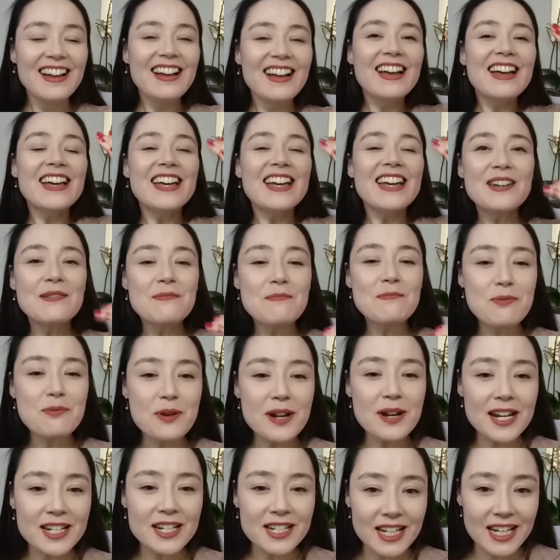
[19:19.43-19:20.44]
In
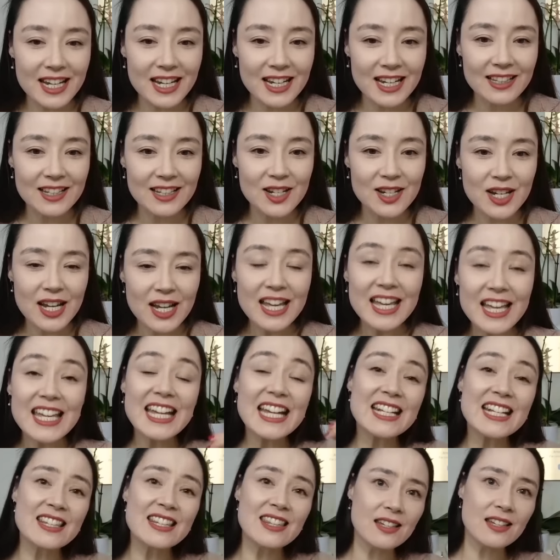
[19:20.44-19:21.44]
British English,
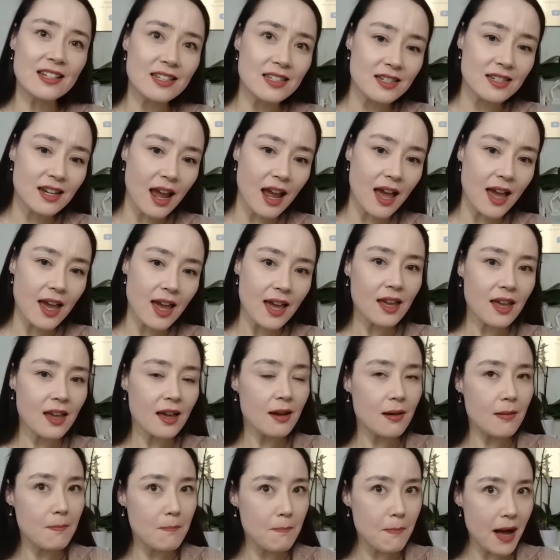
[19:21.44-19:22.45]
it's the day,
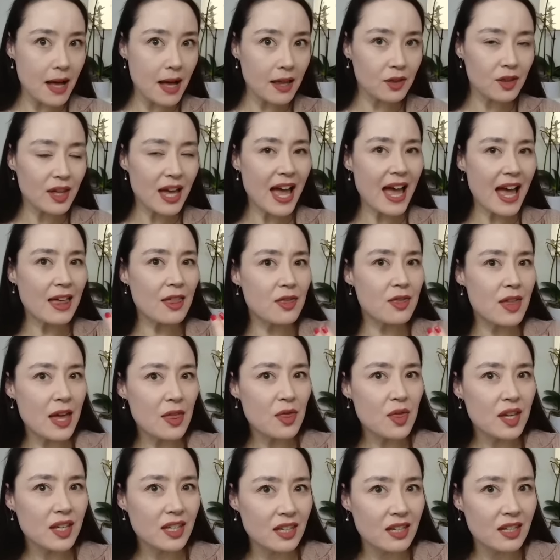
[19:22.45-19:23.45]
month, and then
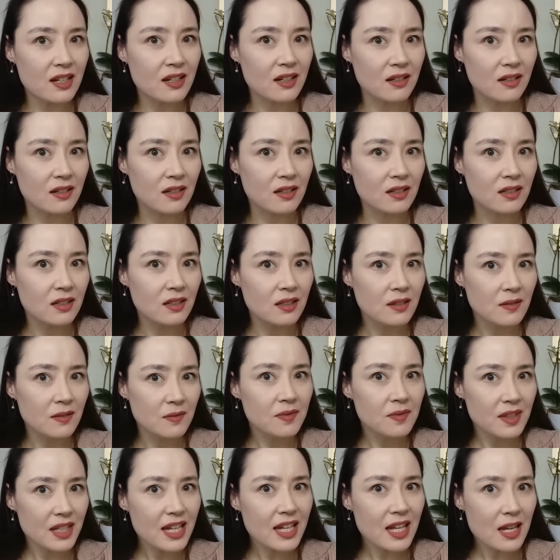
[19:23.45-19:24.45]
the year.
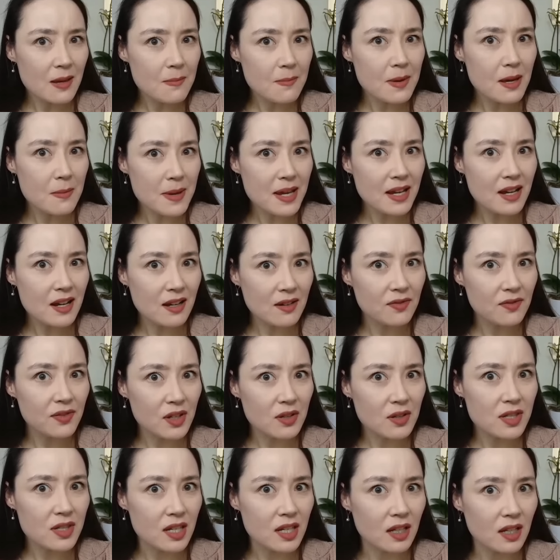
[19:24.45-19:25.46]
It can be a bit
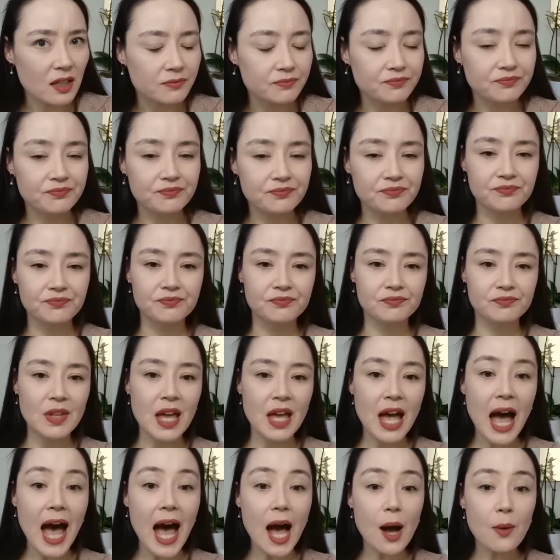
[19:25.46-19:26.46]
confusing.
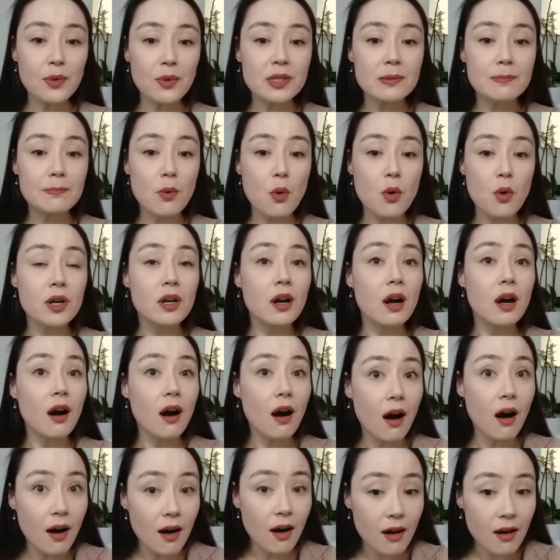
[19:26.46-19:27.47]
I was born
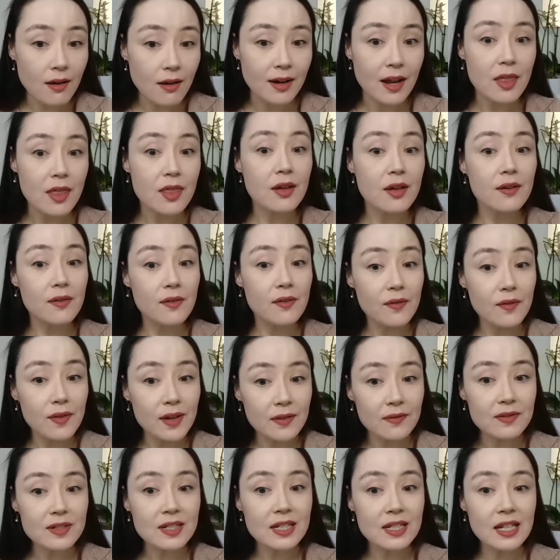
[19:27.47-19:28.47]
on the
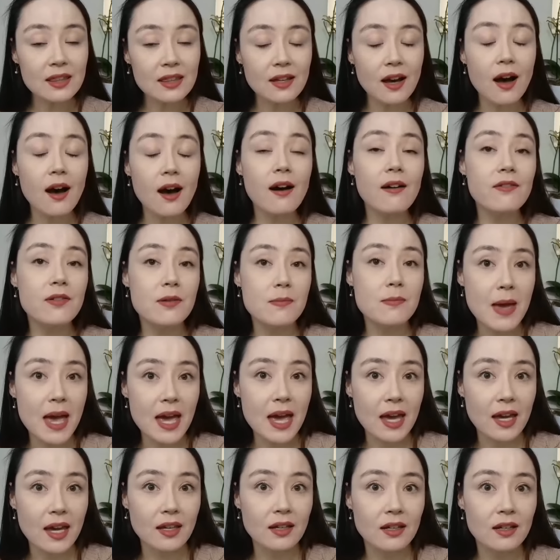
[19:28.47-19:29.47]
15th of May.